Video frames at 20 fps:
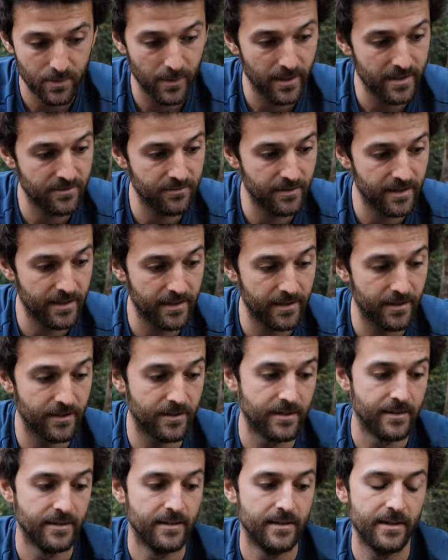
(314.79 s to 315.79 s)
works really good.
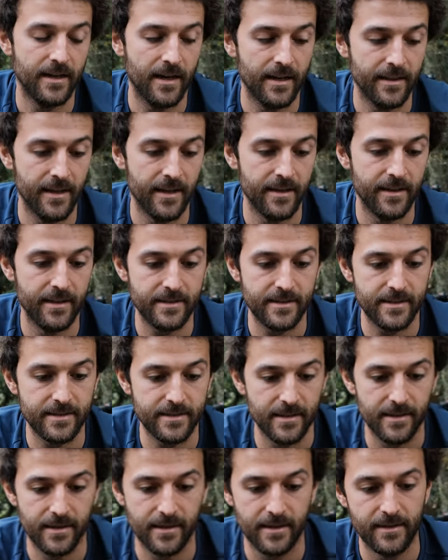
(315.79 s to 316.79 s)
And then this is
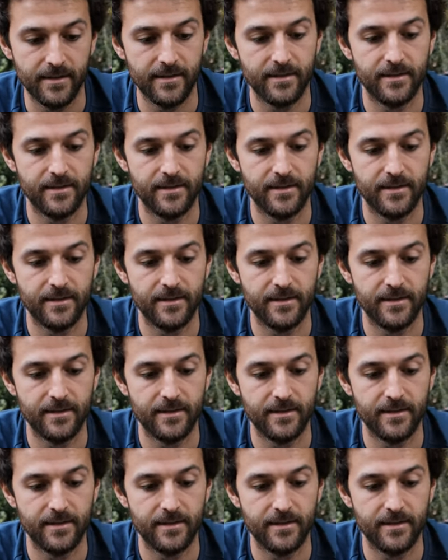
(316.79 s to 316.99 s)
our